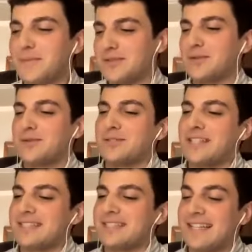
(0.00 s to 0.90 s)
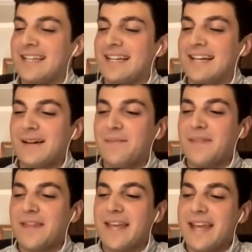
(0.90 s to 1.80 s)
makes total sense.
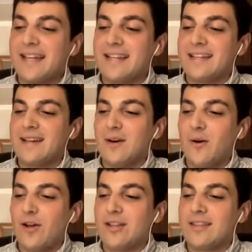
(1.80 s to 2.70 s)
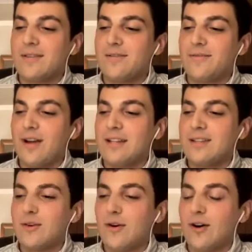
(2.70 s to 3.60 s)
And on the
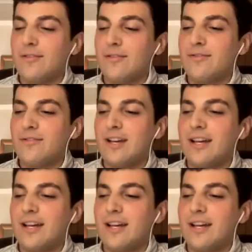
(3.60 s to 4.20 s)
front of